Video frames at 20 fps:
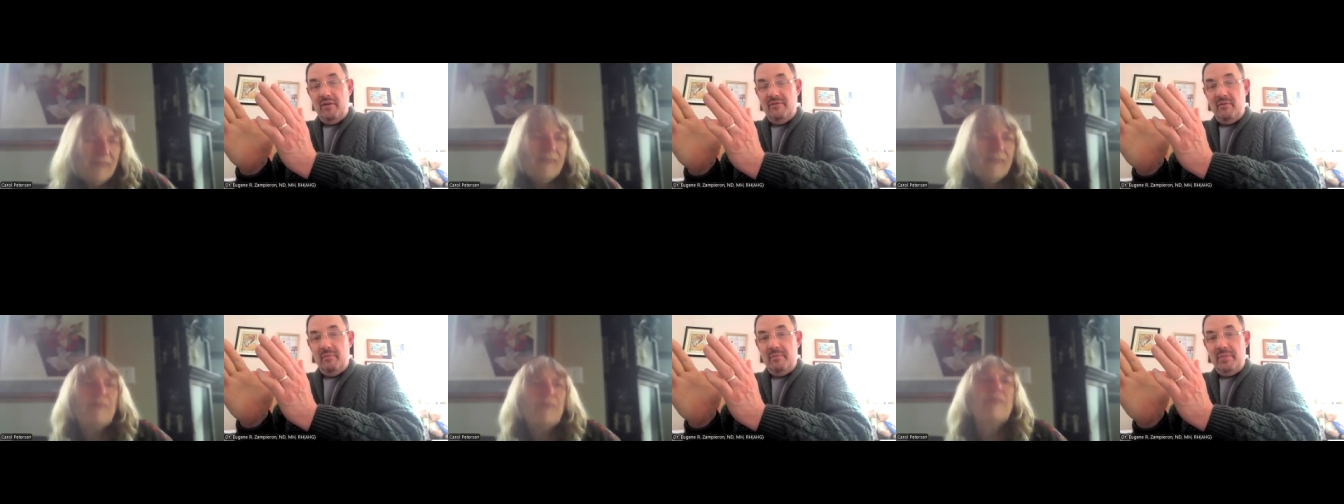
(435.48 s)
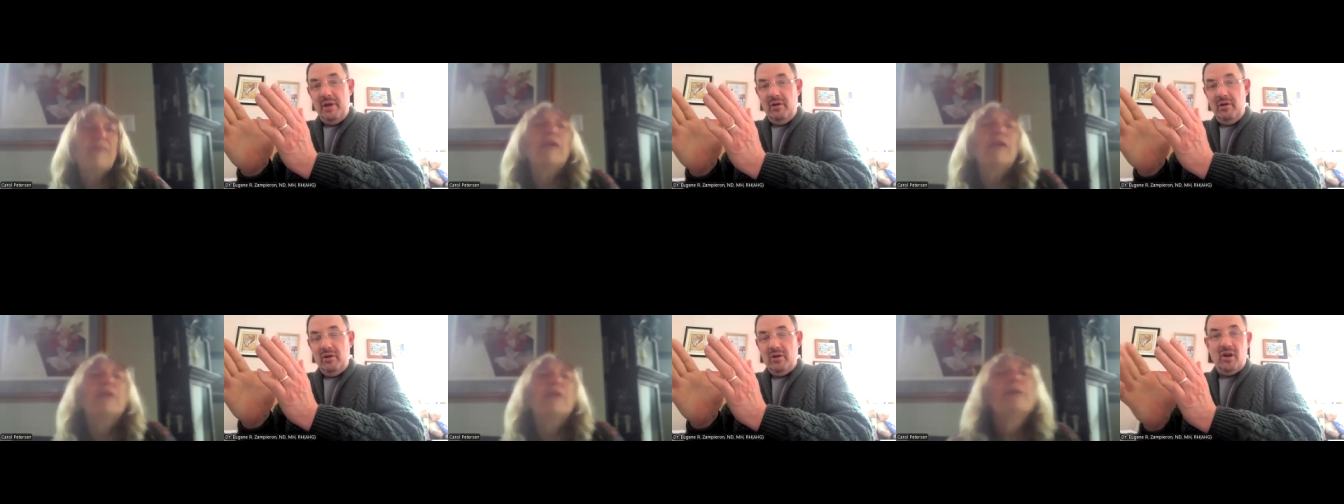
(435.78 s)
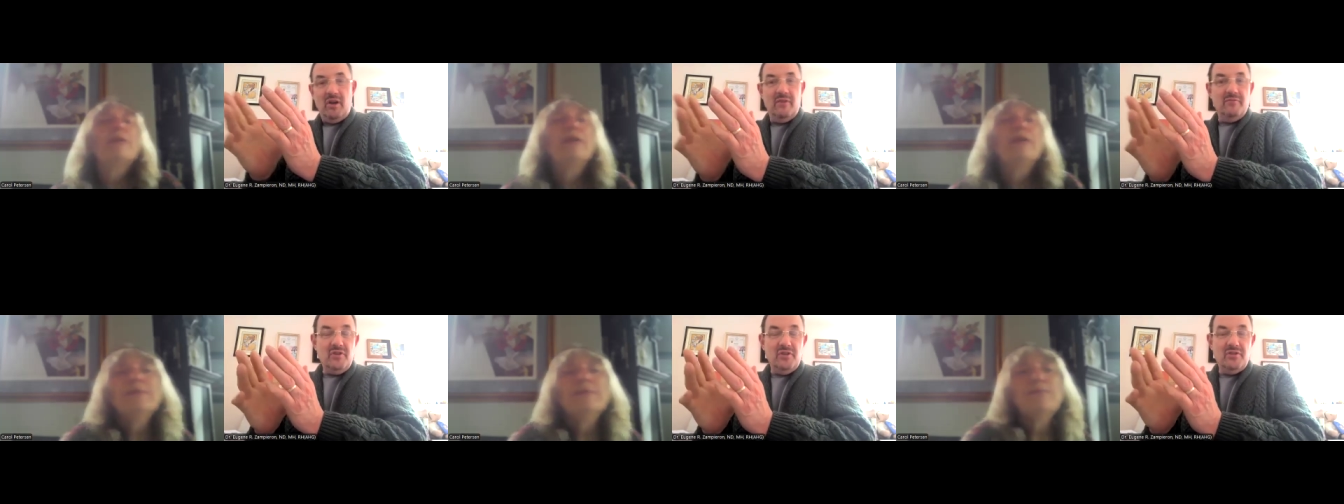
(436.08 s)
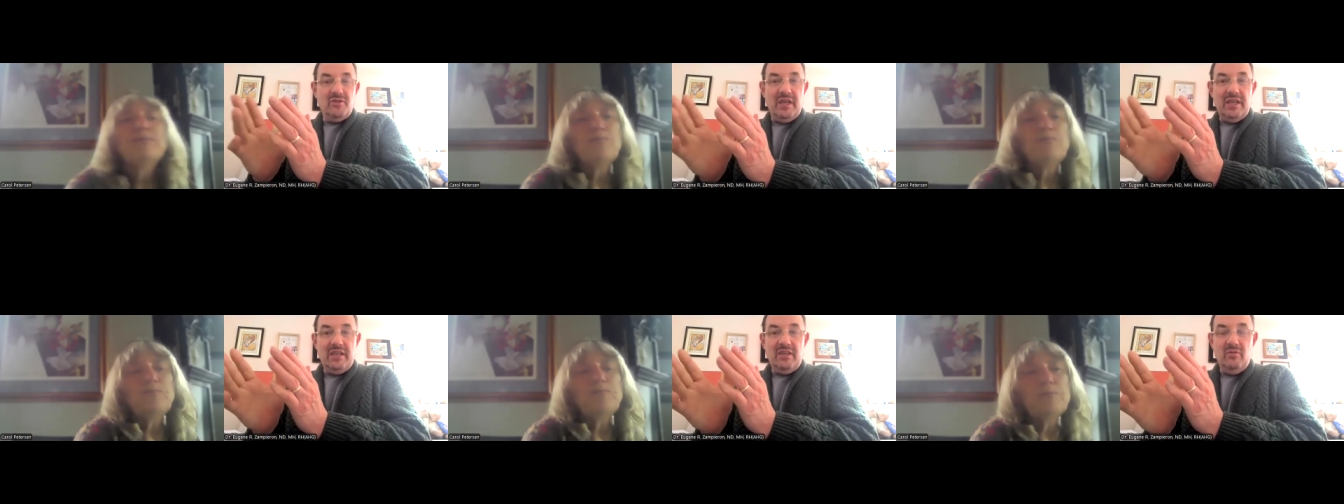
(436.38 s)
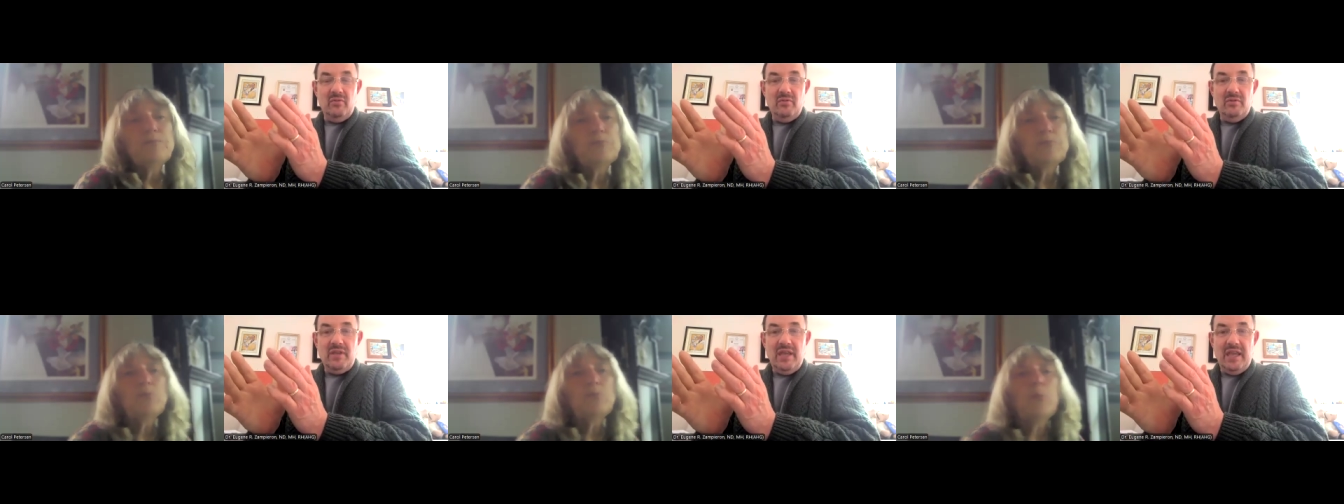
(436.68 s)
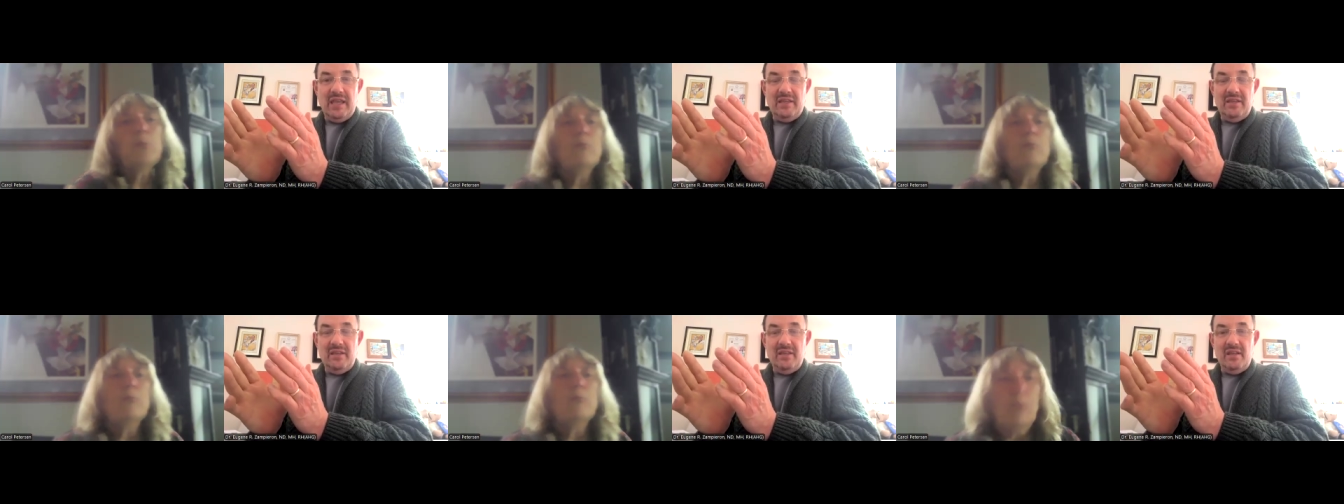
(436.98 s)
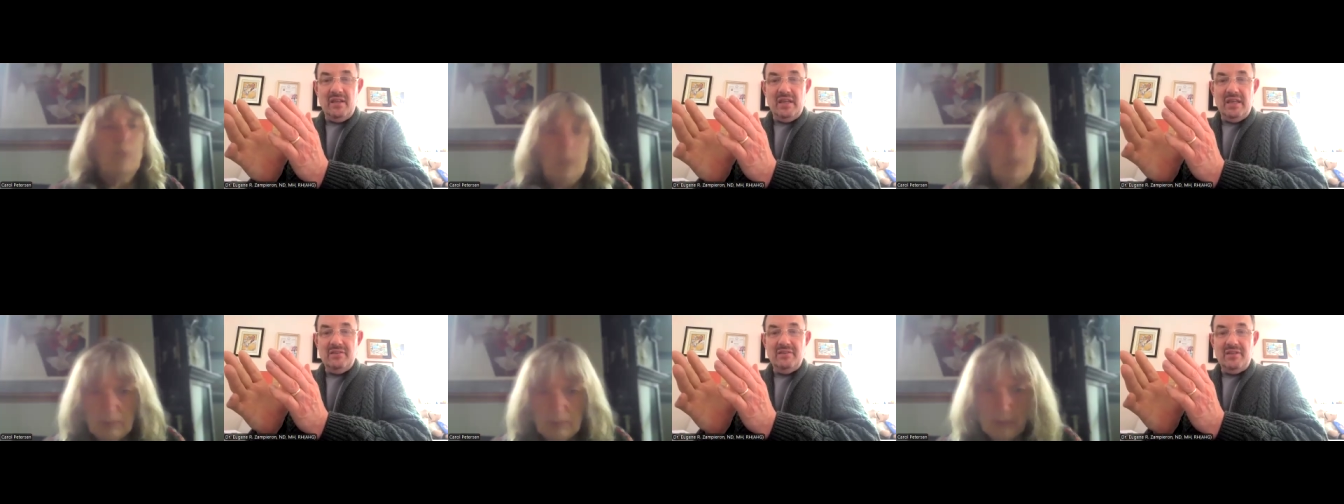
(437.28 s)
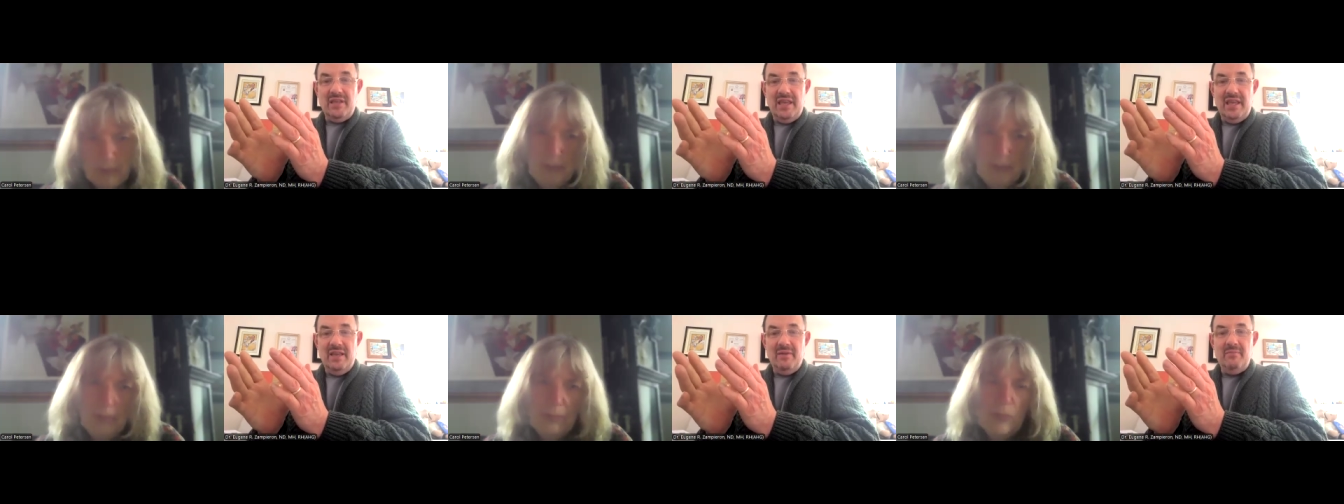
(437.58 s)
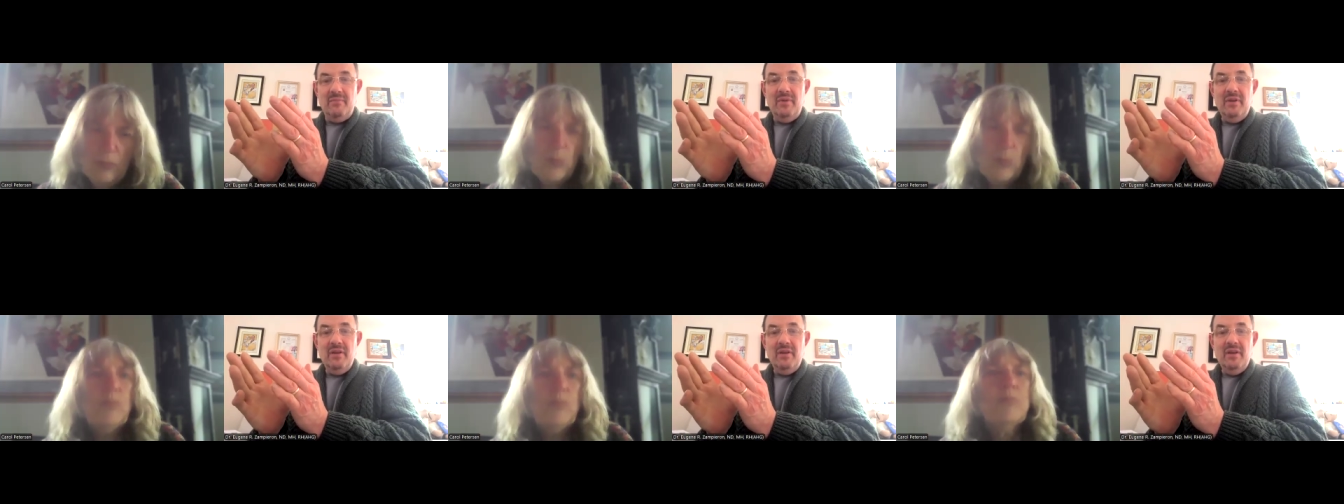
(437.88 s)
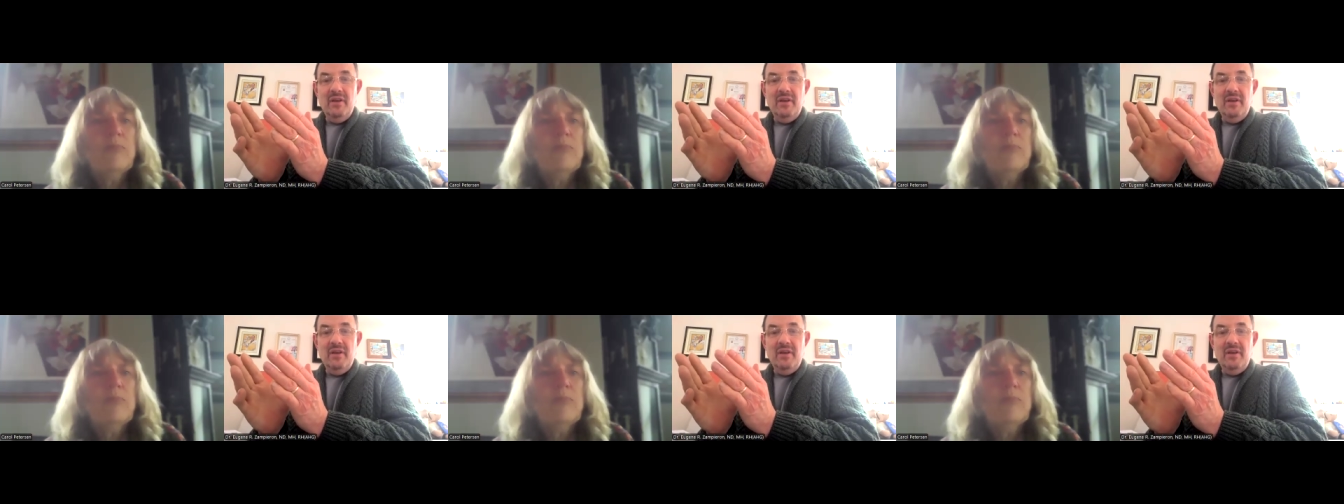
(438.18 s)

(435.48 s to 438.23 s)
of a bell curve, just like you would taking an exam